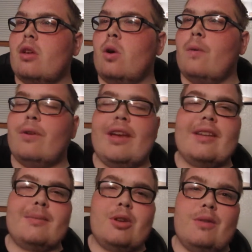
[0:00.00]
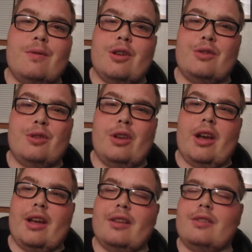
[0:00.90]
hopefully I get some good footage for you
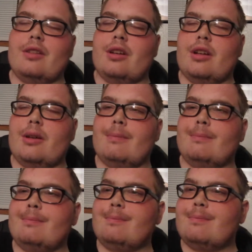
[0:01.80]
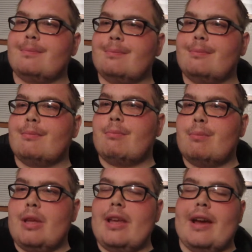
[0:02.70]
guys. Um,
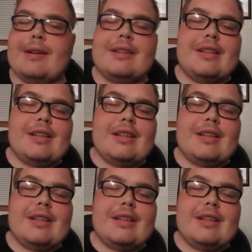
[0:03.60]
but yeah.